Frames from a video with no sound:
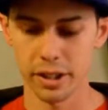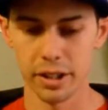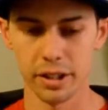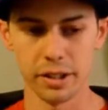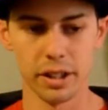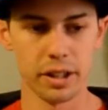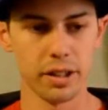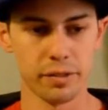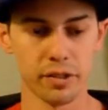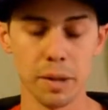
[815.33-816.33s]
uh,
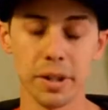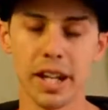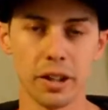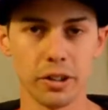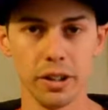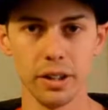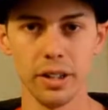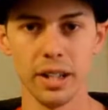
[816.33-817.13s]
uh, framing nailer